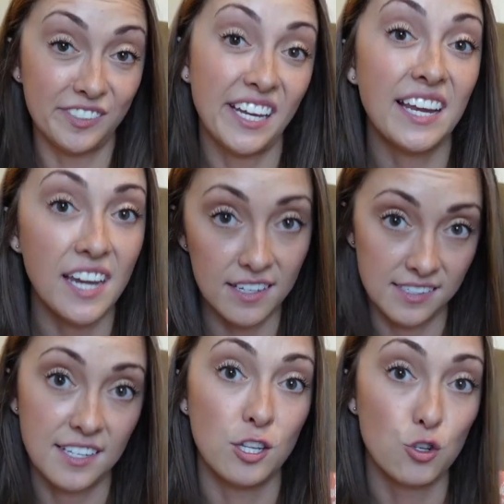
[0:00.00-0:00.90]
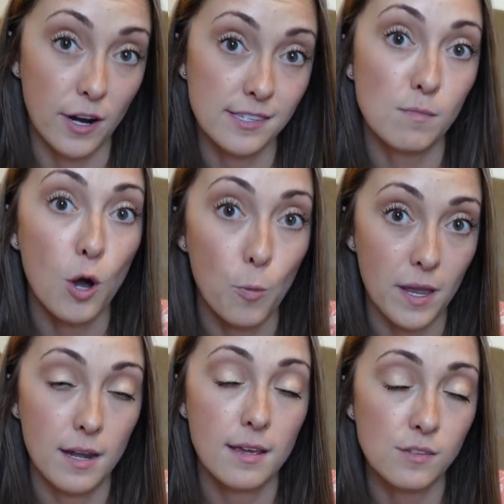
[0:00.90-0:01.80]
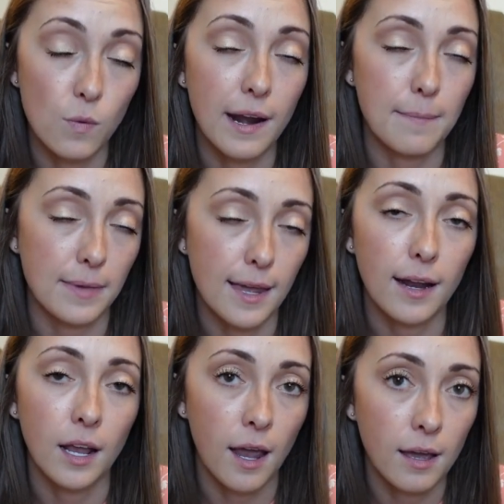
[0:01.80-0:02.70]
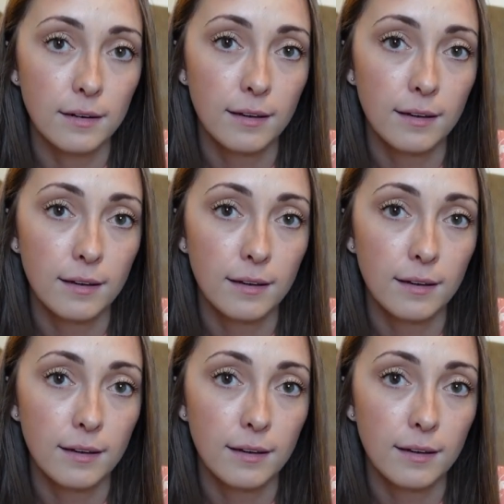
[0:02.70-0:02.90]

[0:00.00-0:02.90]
say yes to the dress moment is what I'm getting at.